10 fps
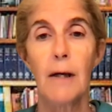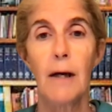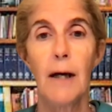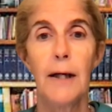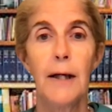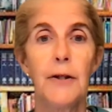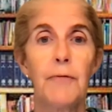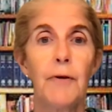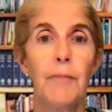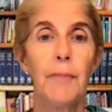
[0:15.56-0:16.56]
I guess
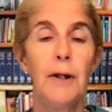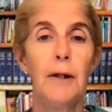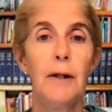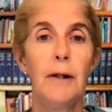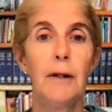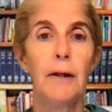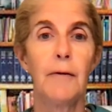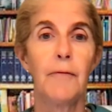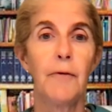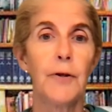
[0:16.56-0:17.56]
for me,
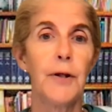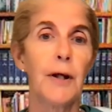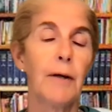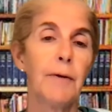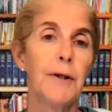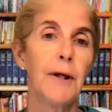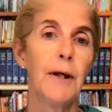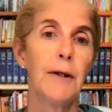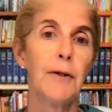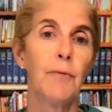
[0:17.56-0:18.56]
the first thing I would
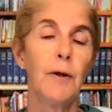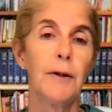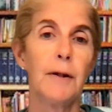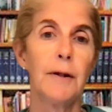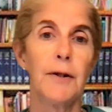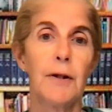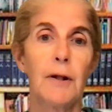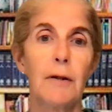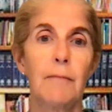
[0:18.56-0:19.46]
say is what is